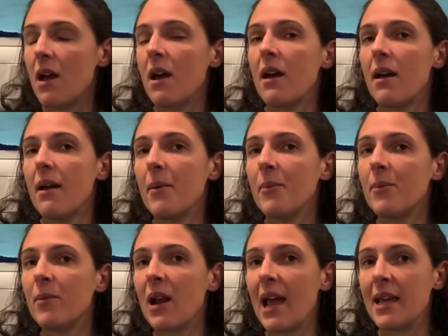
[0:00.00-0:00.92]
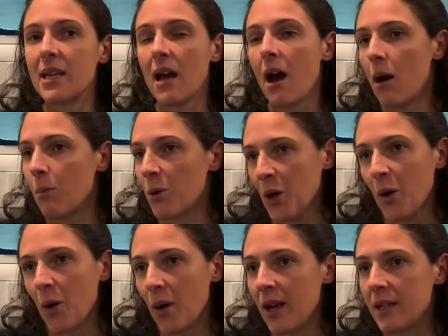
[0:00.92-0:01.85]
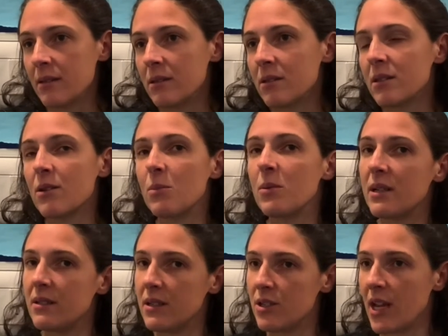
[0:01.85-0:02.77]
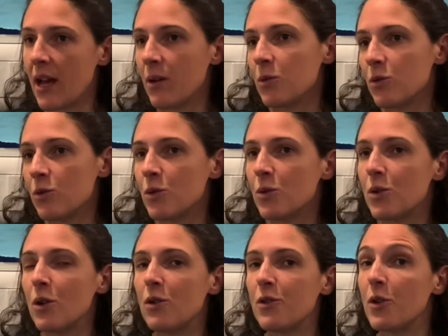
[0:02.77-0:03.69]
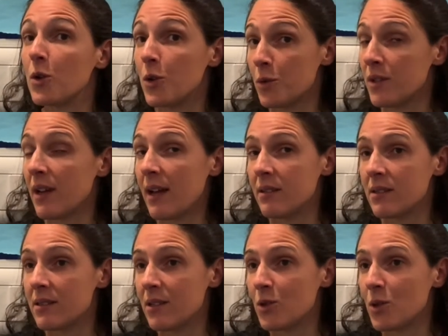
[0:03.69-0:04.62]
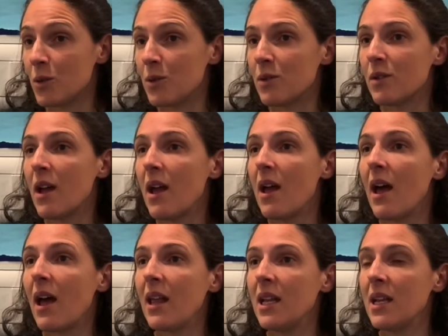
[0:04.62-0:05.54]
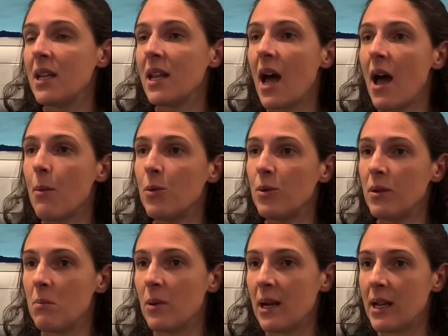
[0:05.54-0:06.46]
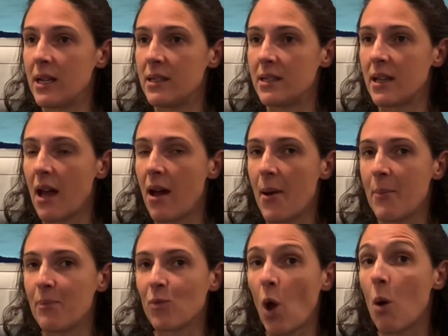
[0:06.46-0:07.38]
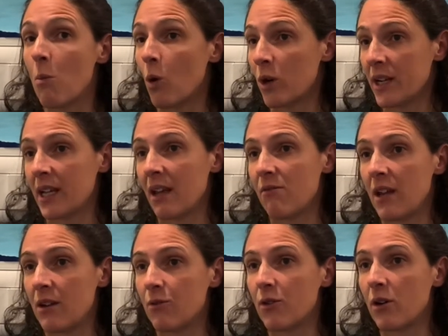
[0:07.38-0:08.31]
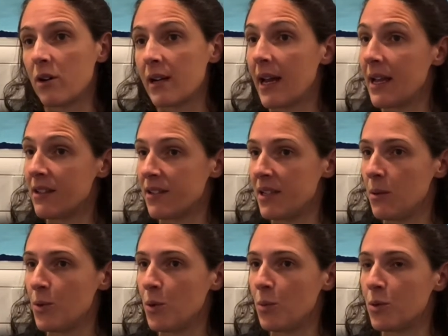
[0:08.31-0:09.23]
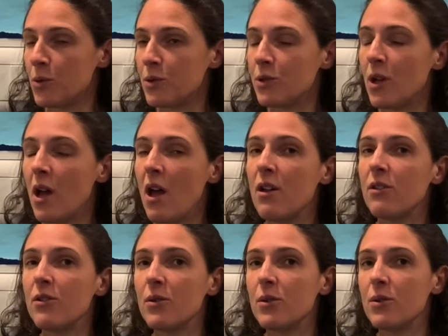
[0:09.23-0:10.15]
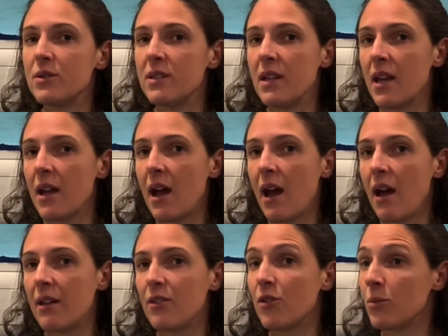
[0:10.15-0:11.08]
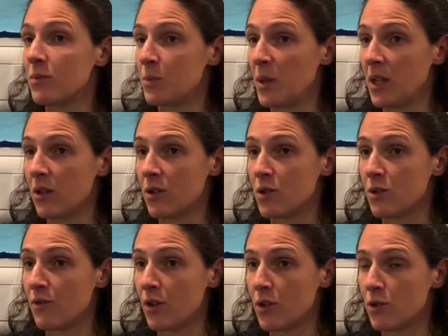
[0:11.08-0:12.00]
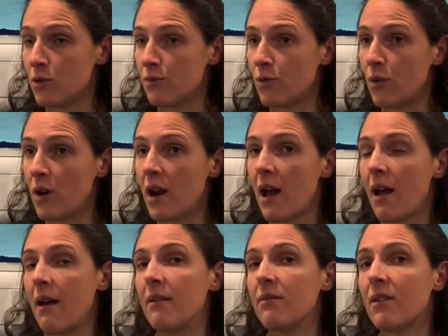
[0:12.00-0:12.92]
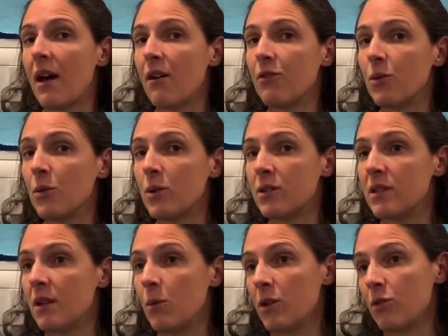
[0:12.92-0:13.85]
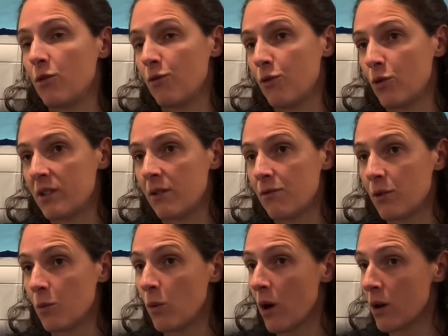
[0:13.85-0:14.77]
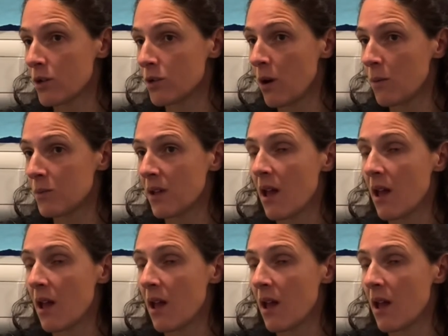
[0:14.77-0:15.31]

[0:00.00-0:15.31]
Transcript: um, like HarperCollins, the British Council, the Goethe Institute, and then I put in place um, a morning event for S3 pupils. So they had some speakers first of all, and afterwards they went to four different workshops,